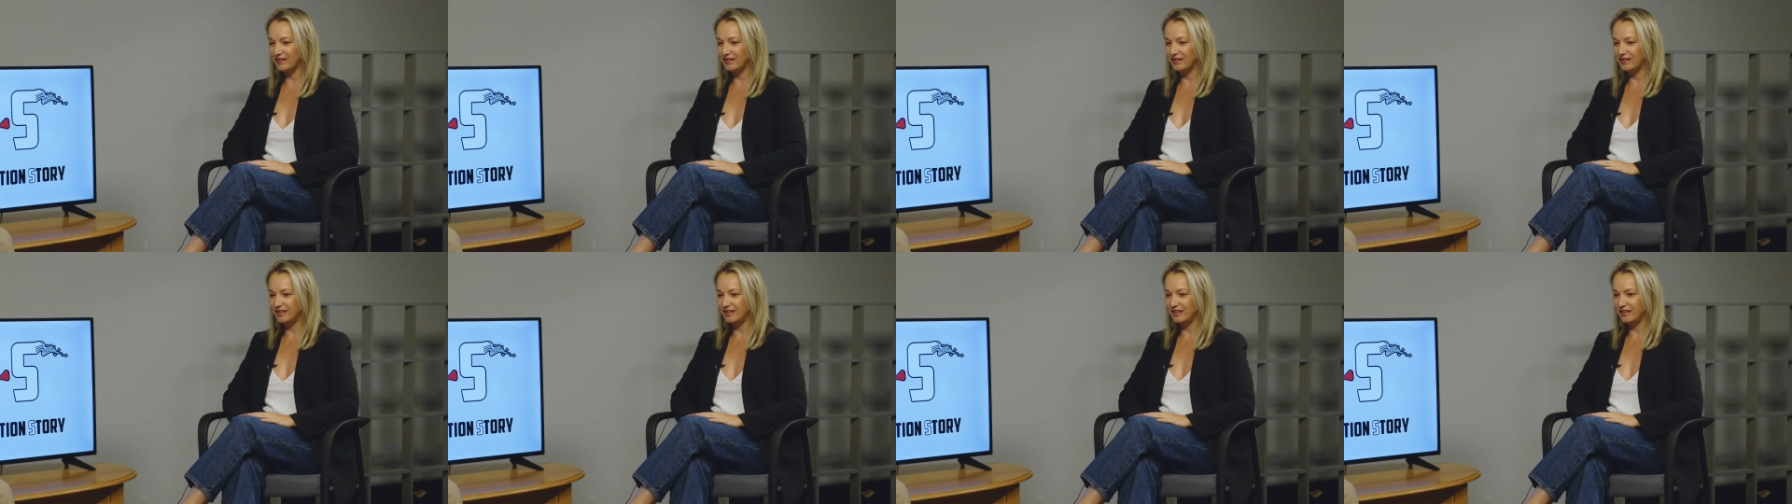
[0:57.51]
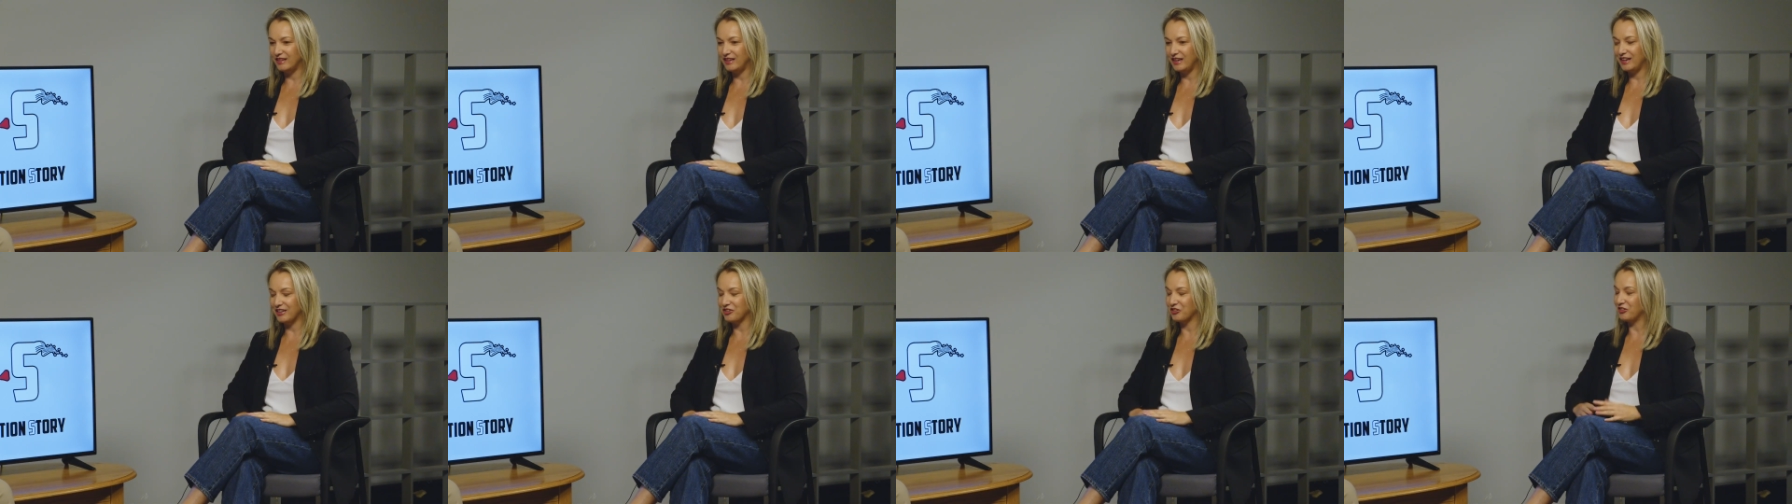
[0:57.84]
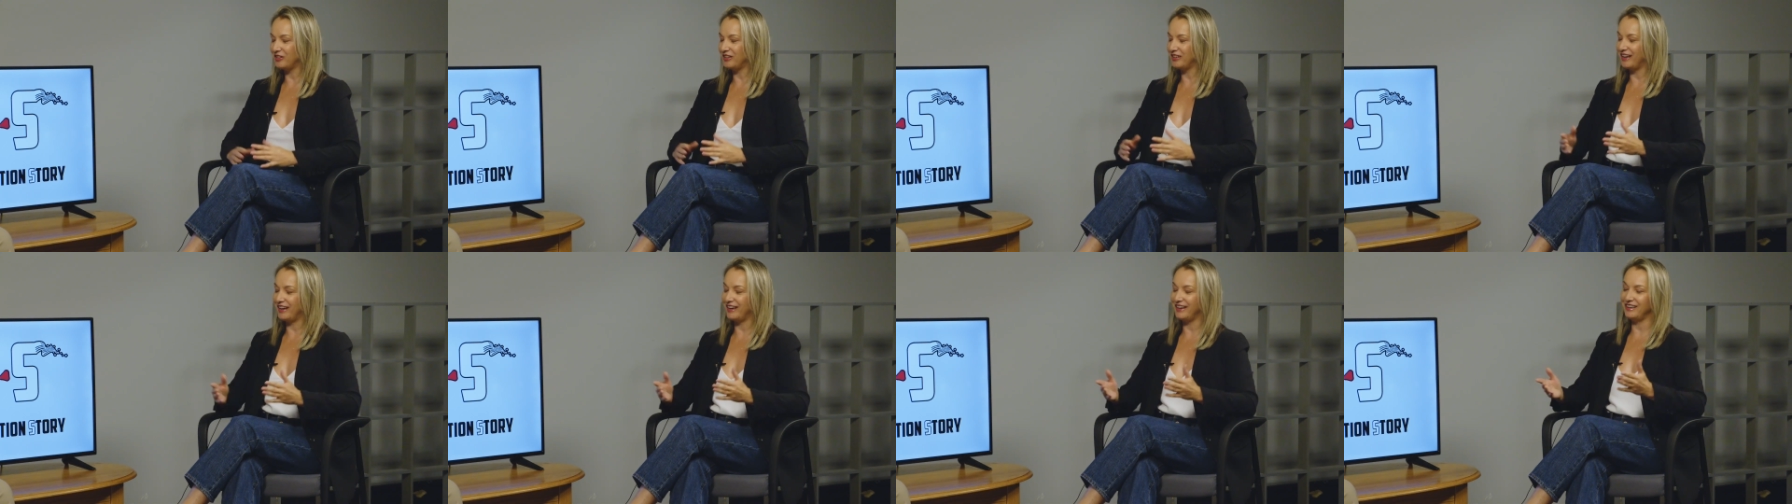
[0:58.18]

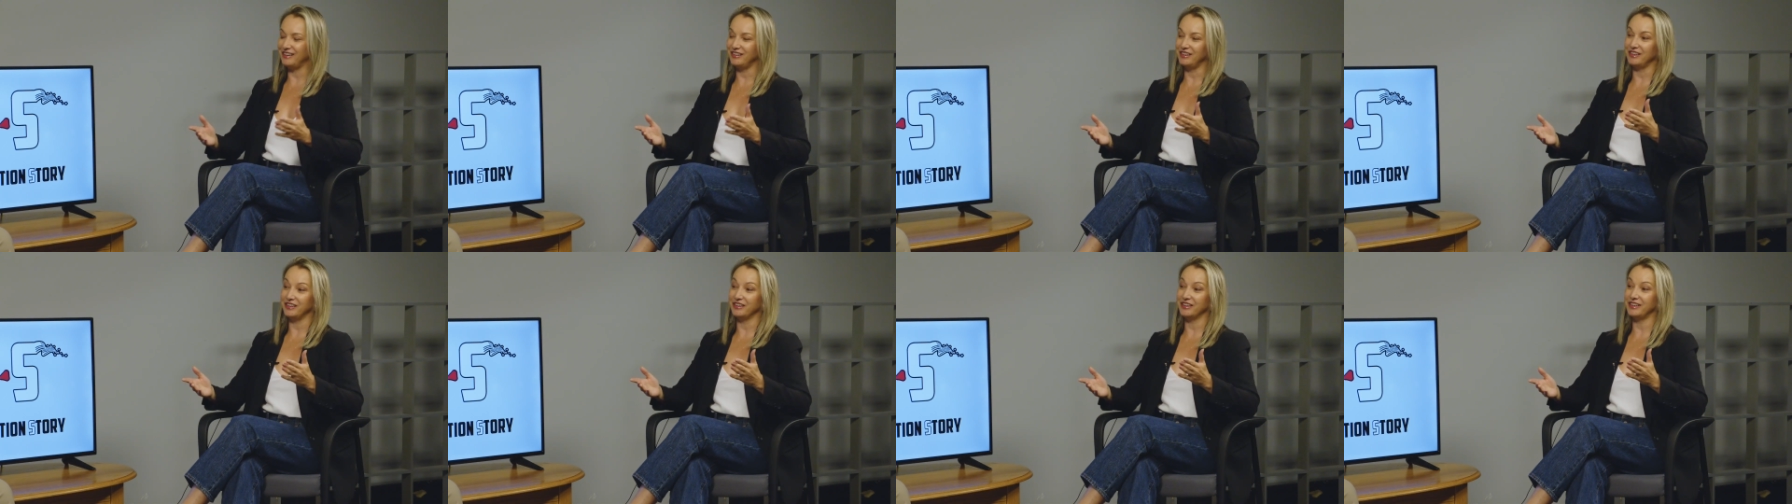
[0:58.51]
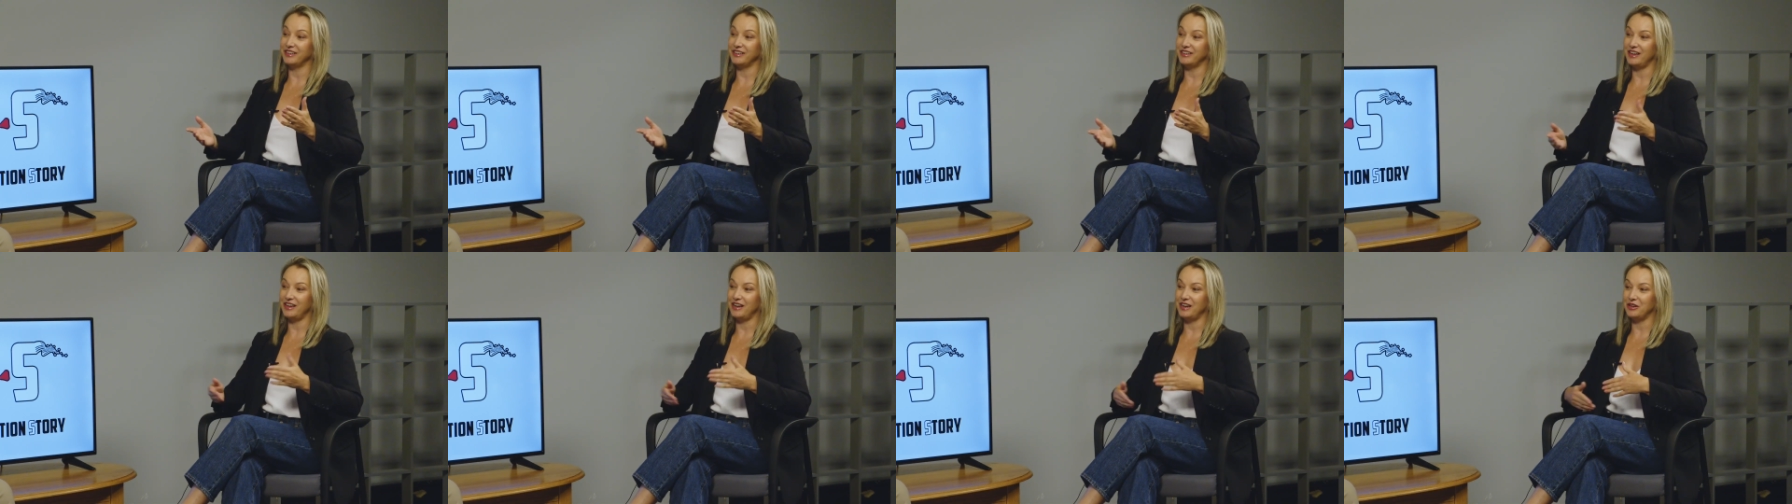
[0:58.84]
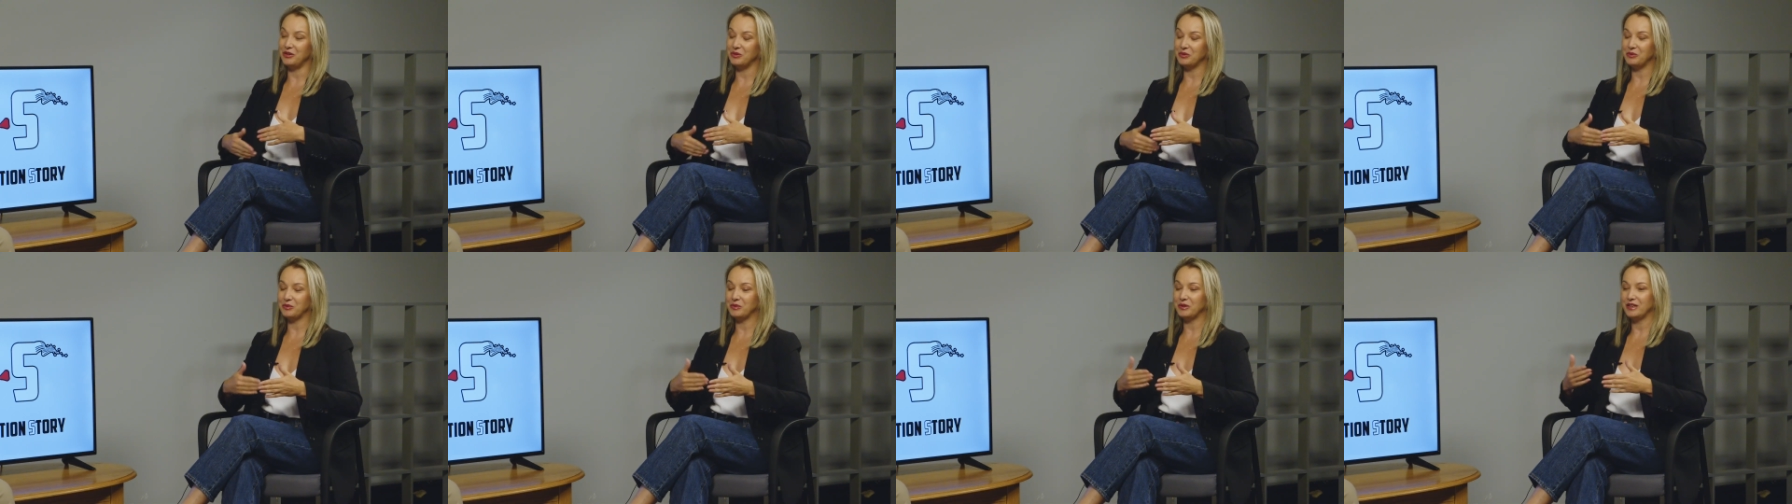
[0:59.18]
Actually, I learned
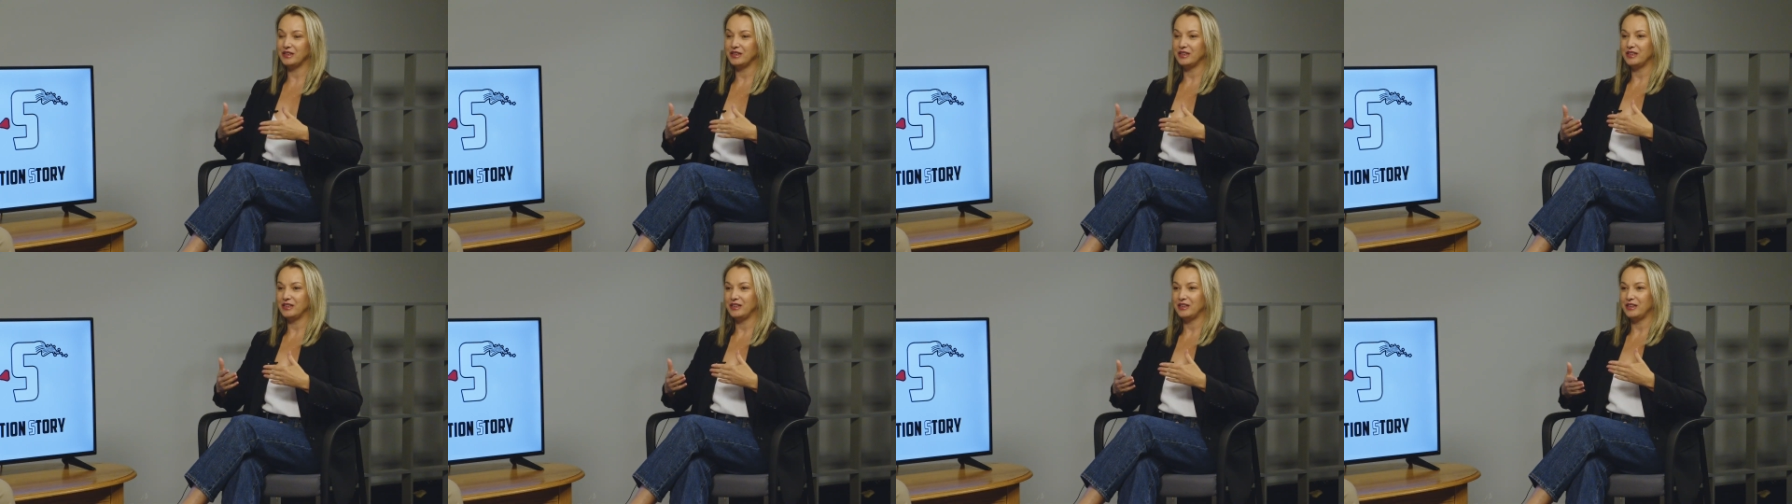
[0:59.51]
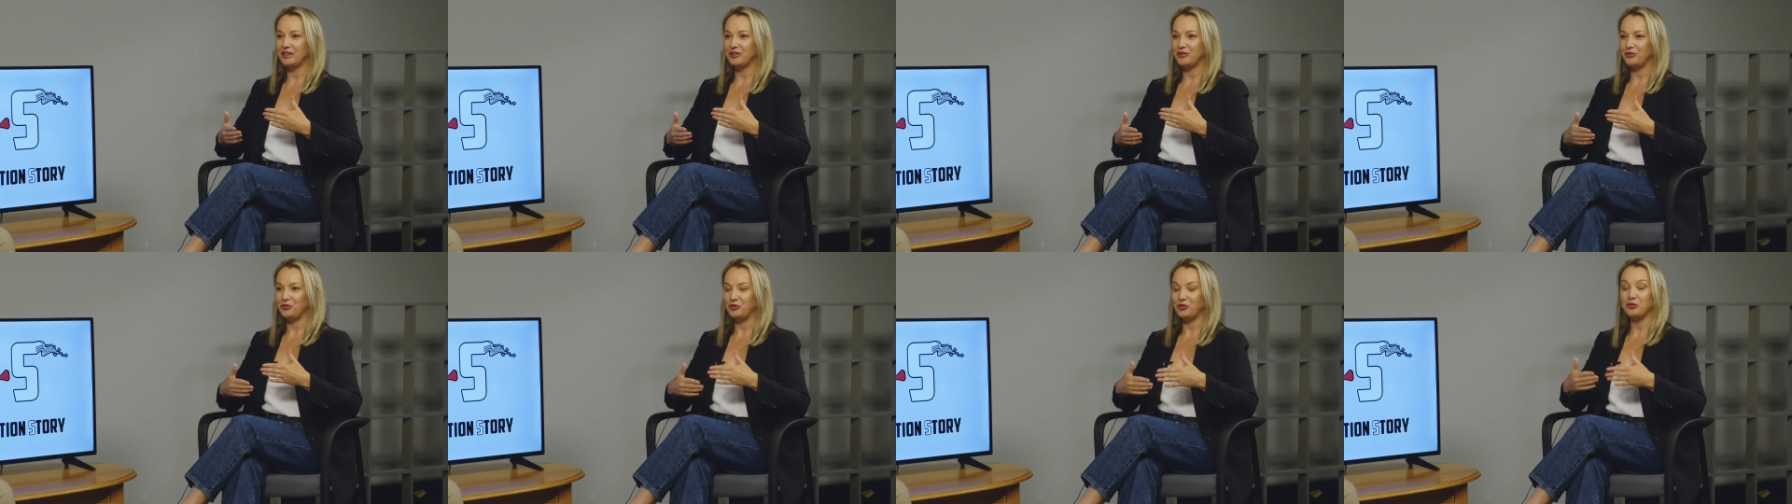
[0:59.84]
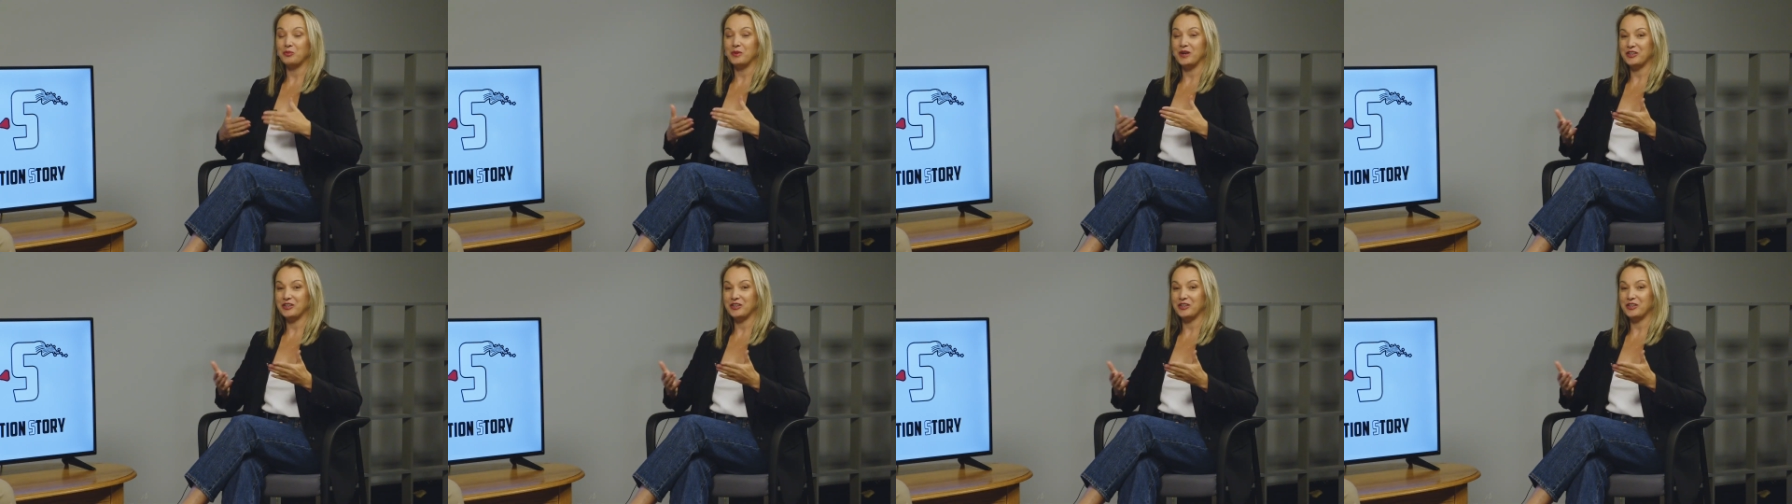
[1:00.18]
how do my